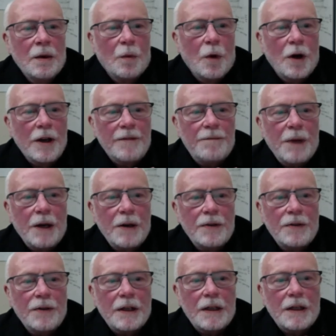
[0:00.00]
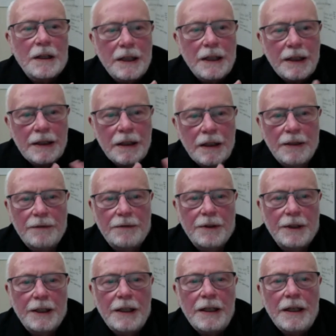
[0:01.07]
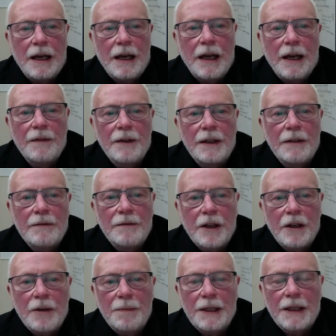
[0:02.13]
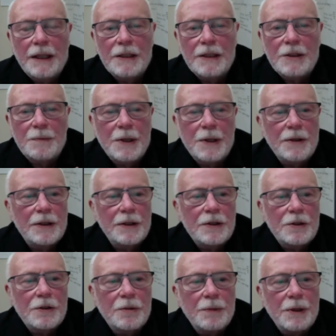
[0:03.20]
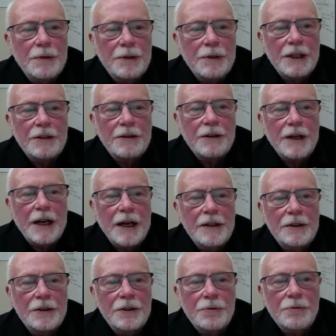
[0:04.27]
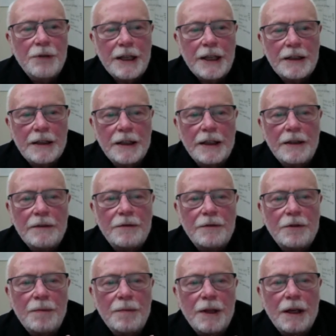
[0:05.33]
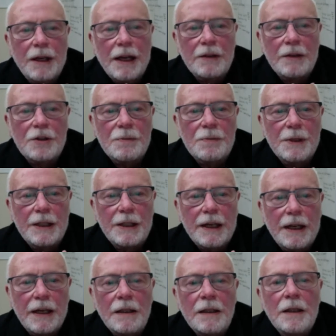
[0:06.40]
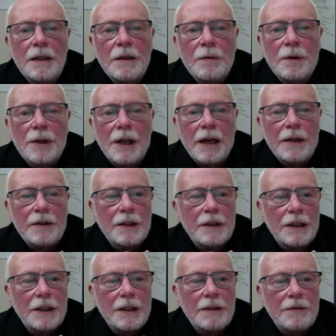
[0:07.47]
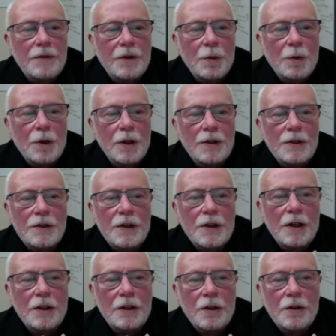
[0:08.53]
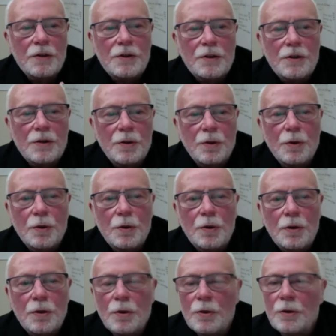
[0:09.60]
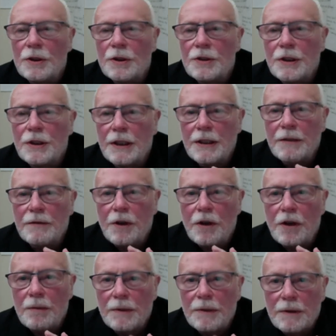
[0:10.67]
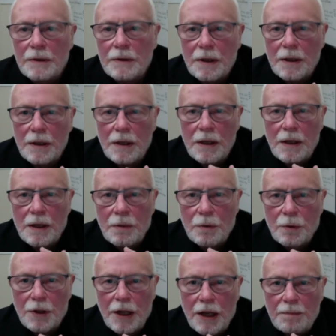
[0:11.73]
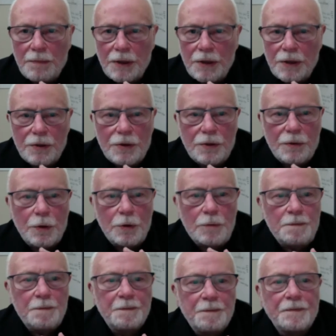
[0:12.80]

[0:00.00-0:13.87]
What if both clear delivery and the enveloping experience could be recreated directly from the loudspeaker without the need for a well designed concert hall or listening environment? Would that be useful?